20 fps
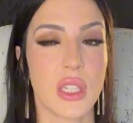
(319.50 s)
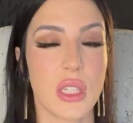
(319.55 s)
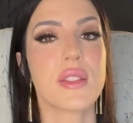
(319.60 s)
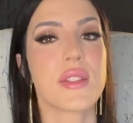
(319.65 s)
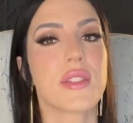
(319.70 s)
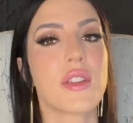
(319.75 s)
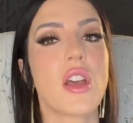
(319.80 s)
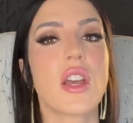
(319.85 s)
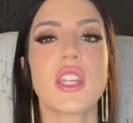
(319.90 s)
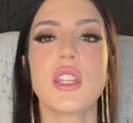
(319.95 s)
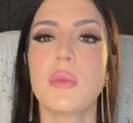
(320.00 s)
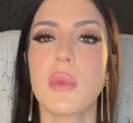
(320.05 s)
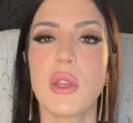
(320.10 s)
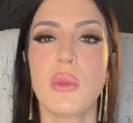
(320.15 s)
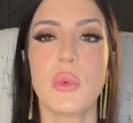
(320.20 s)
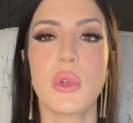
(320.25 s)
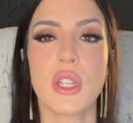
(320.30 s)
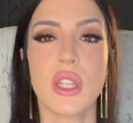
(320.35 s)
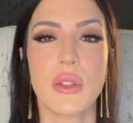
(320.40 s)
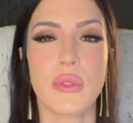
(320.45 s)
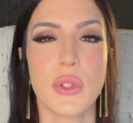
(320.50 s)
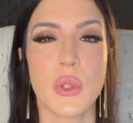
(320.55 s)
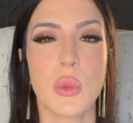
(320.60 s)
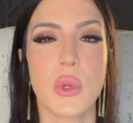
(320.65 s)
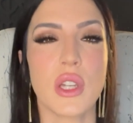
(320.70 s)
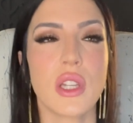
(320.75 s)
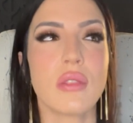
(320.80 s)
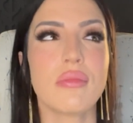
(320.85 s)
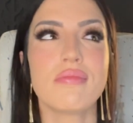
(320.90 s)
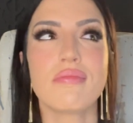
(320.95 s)
This document will give you
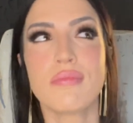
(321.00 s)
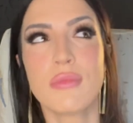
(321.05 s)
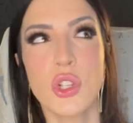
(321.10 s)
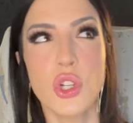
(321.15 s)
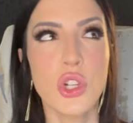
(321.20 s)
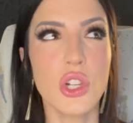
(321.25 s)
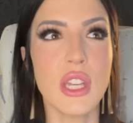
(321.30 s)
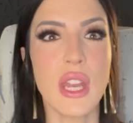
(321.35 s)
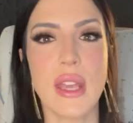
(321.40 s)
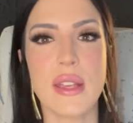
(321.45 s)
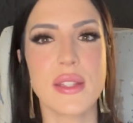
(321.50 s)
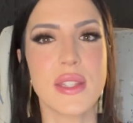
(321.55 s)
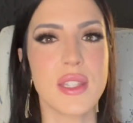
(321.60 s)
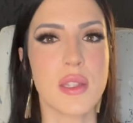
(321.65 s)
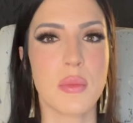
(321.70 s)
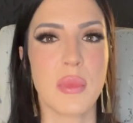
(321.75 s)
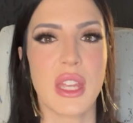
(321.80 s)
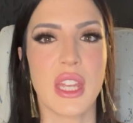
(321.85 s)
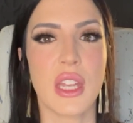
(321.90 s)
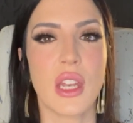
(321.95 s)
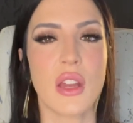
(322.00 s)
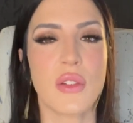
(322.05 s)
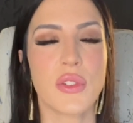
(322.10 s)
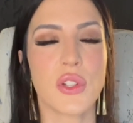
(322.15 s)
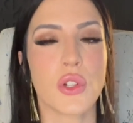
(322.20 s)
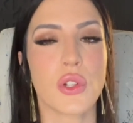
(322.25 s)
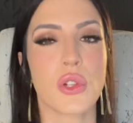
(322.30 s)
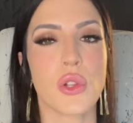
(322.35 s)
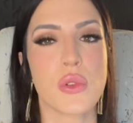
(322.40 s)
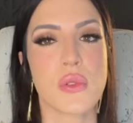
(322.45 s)
a good estimate of
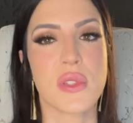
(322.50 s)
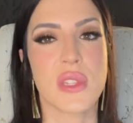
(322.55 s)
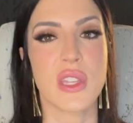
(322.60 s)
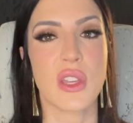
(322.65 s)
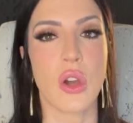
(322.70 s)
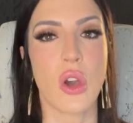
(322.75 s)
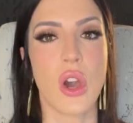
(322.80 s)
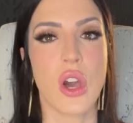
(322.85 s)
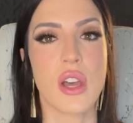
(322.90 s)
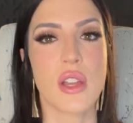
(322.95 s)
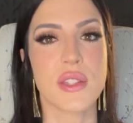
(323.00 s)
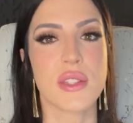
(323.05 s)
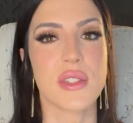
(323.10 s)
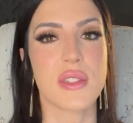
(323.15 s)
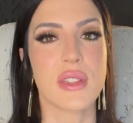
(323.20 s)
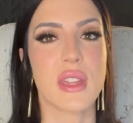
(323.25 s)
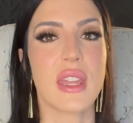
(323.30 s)
your closing costs